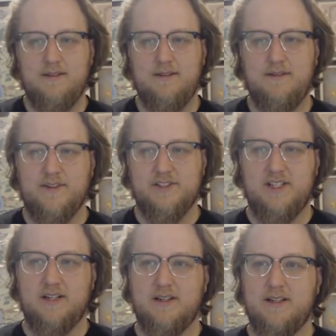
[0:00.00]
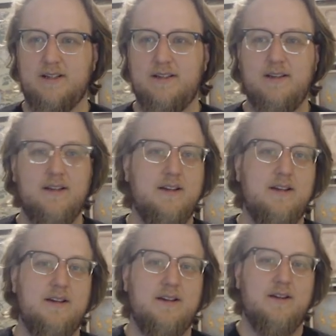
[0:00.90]
vegetarian.
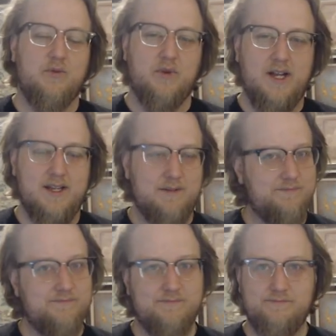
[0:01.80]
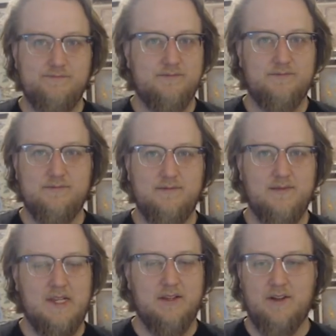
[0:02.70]
Rye.
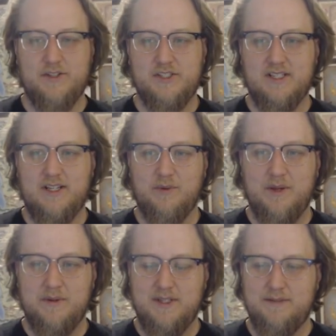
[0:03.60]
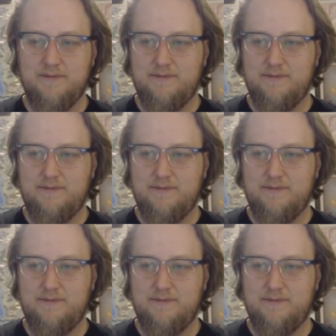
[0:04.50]
Thought you could get away with it,